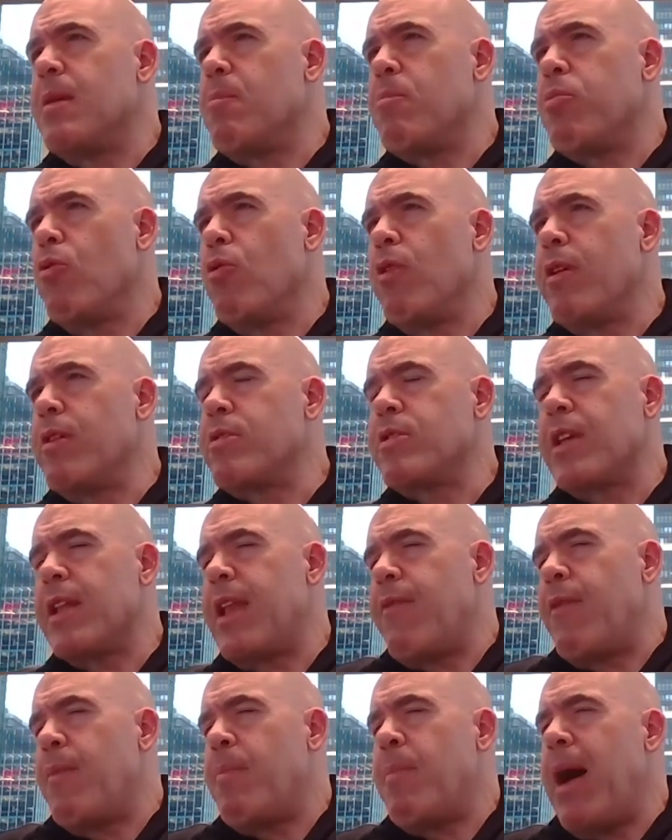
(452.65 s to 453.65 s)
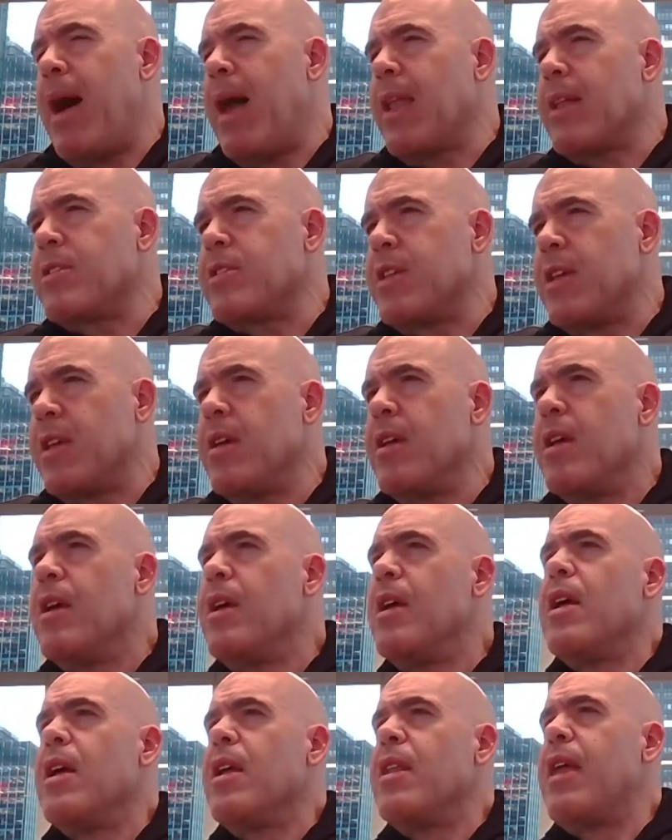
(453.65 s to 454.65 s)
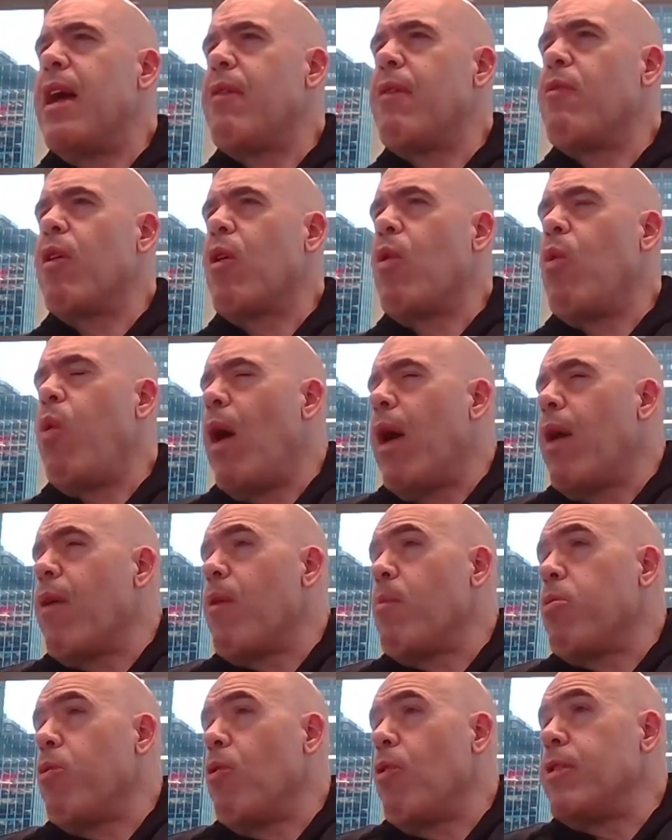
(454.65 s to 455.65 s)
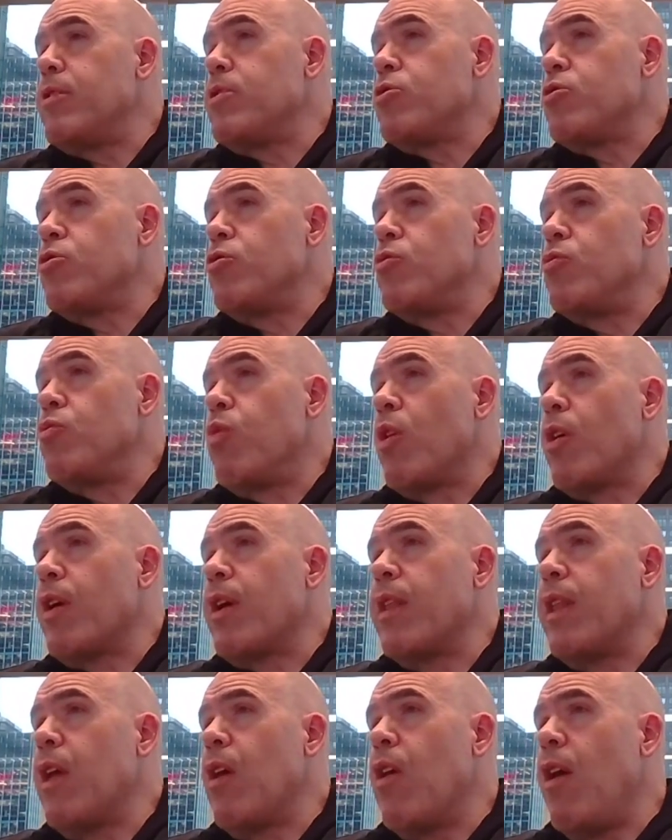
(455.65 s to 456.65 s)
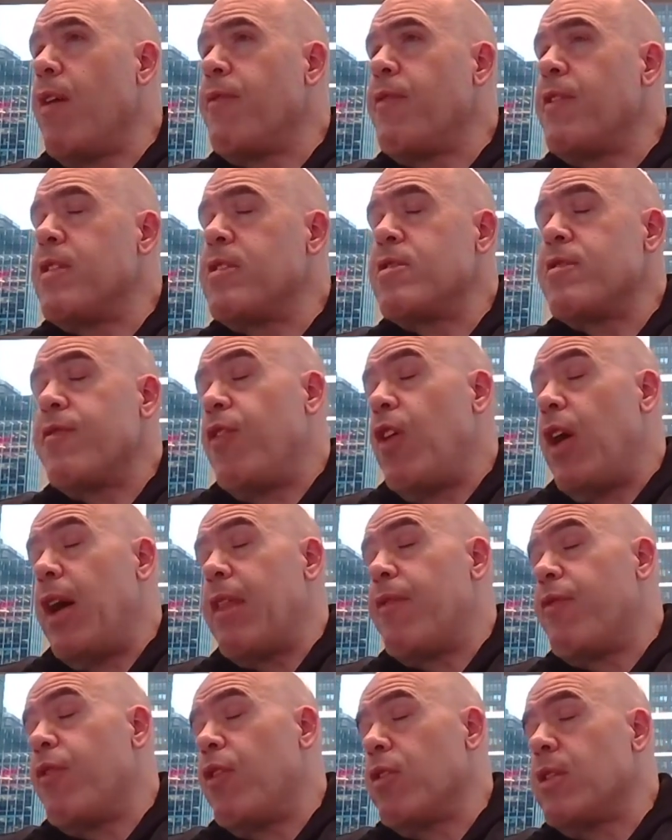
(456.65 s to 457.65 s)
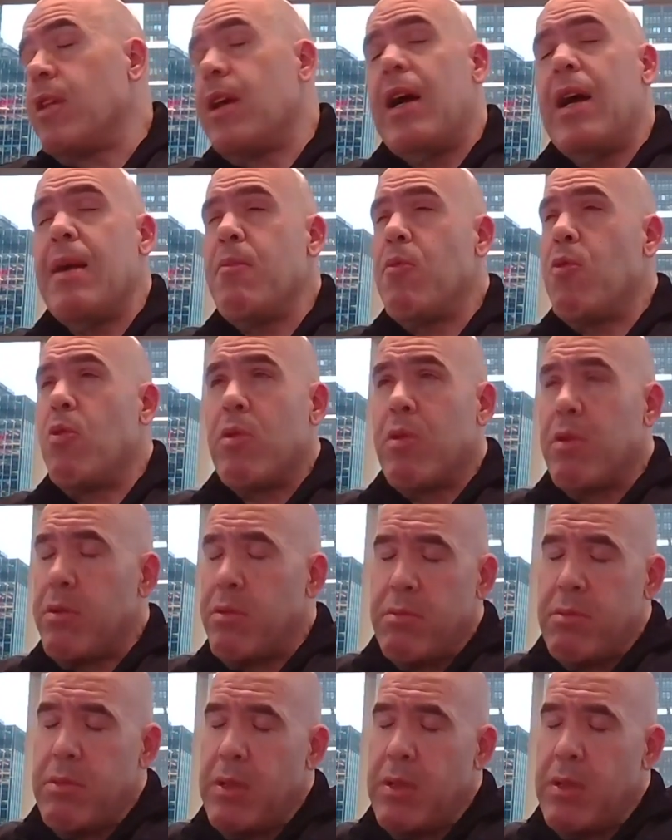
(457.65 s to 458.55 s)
Employers can have a policy that require employees to work in the office either full time or